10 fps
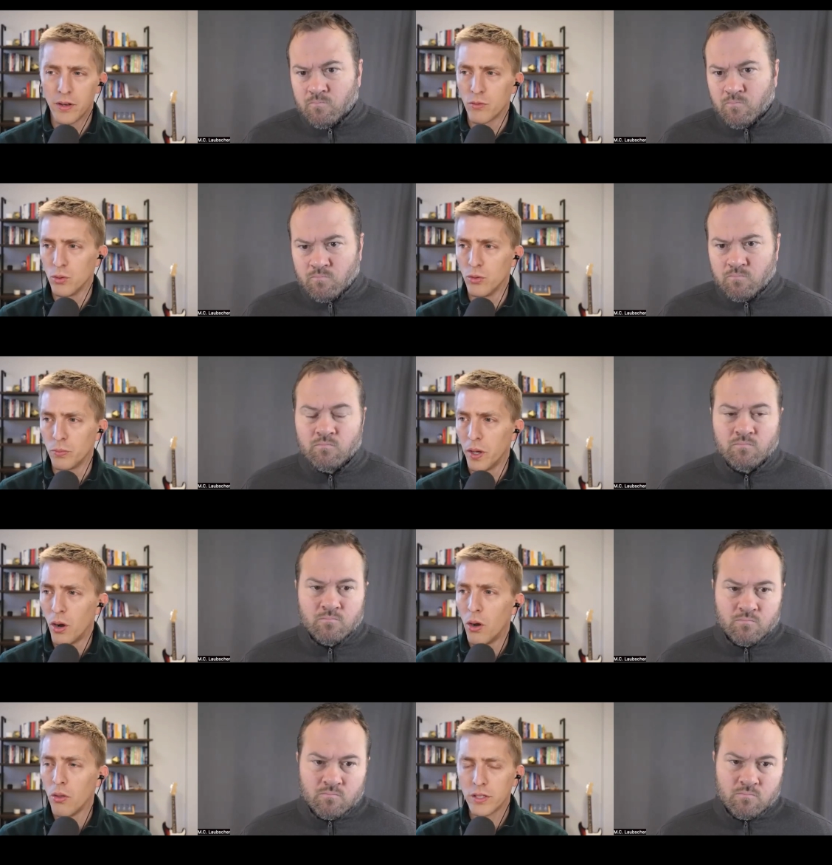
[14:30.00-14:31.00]
Speaker 1: rules, but
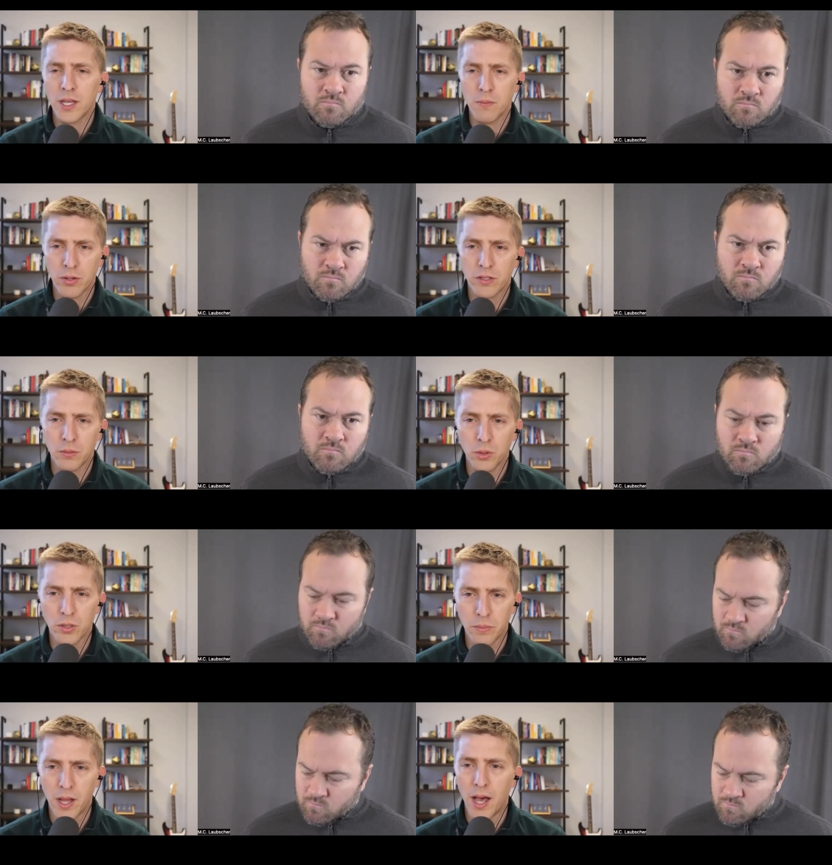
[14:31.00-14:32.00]
all the same principles
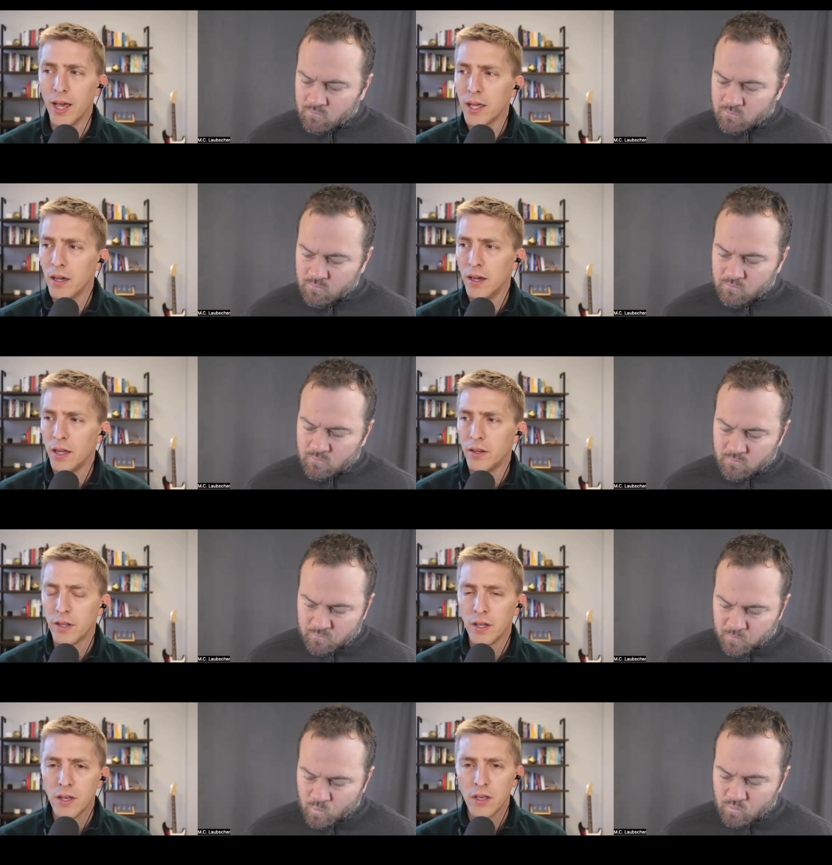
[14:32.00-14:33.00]
apply. And,
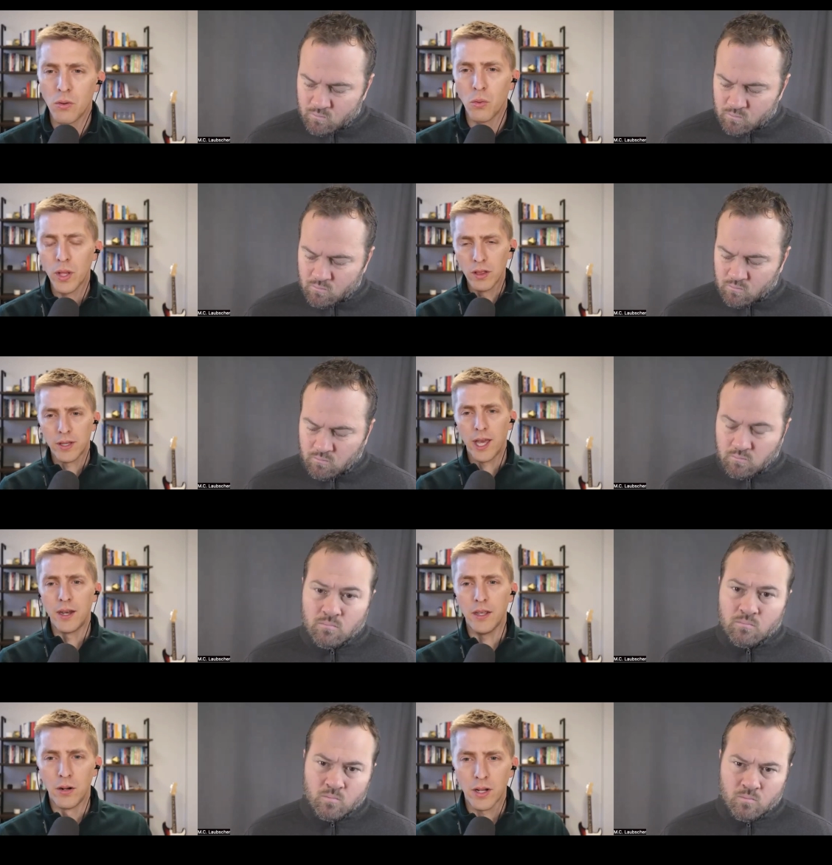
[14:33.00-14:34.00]
you know, we look
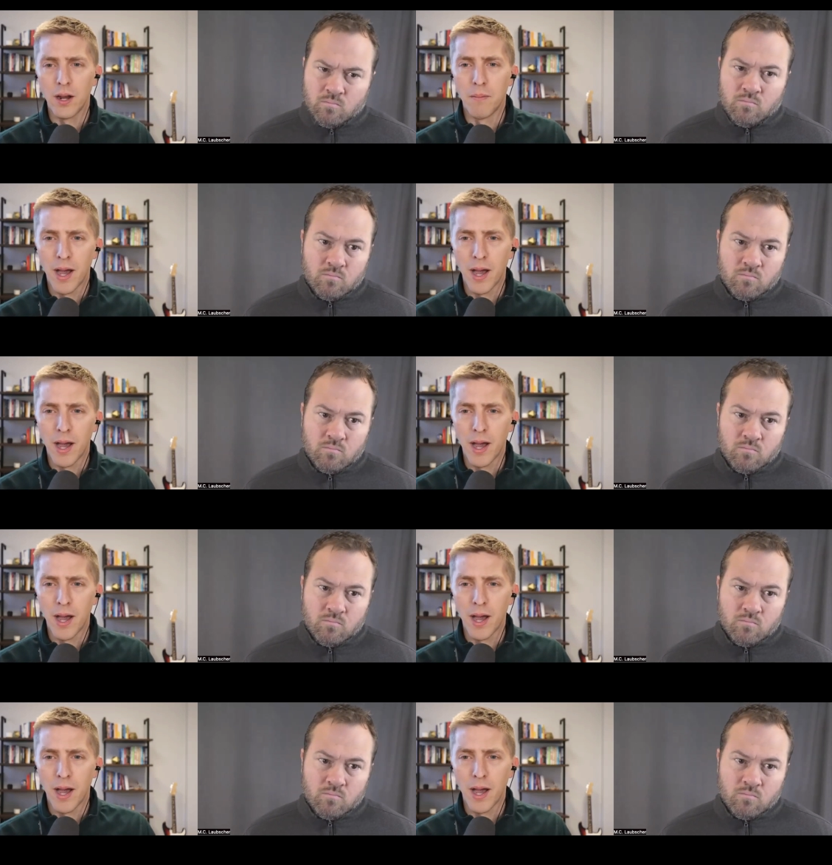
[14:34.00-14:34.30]
at, you know, kind of my